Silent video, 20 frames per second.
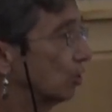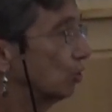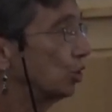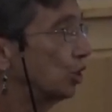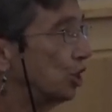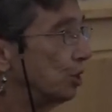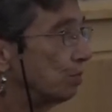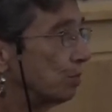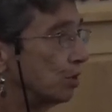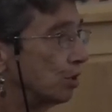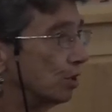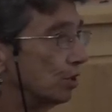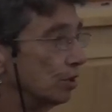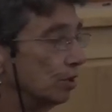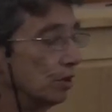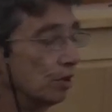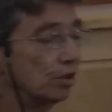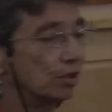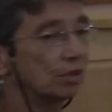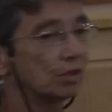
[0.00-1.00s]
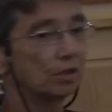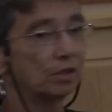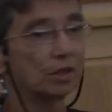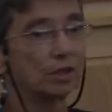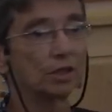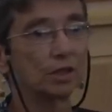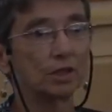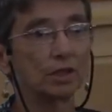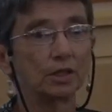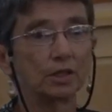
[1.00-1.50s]
cheap goods,
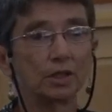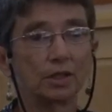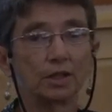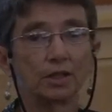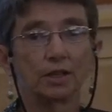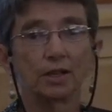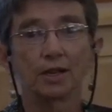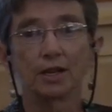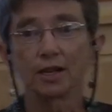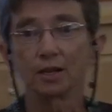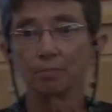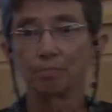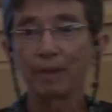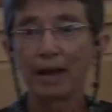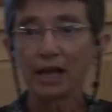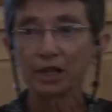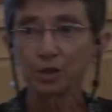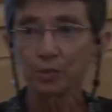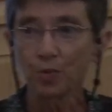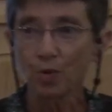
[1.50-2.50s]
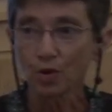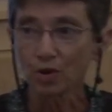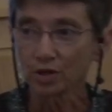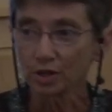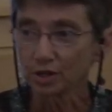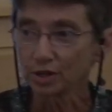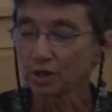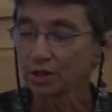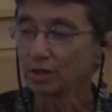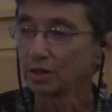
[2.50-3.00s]
um,
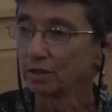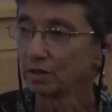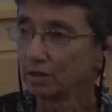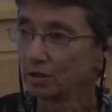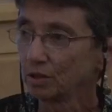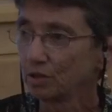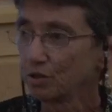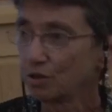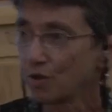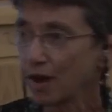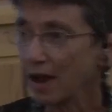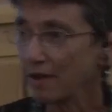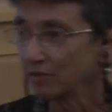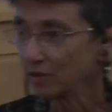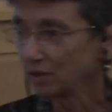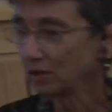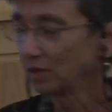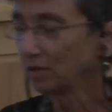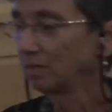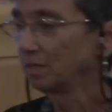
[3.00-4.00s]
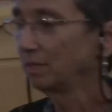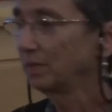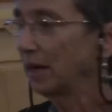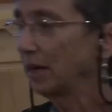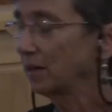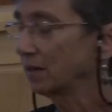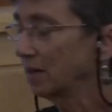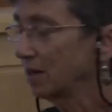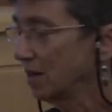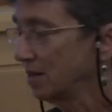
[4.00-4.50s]
passportless travel
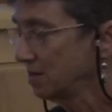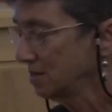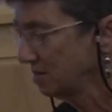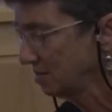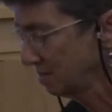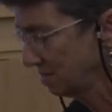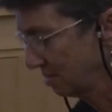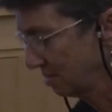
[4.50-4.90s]
back then,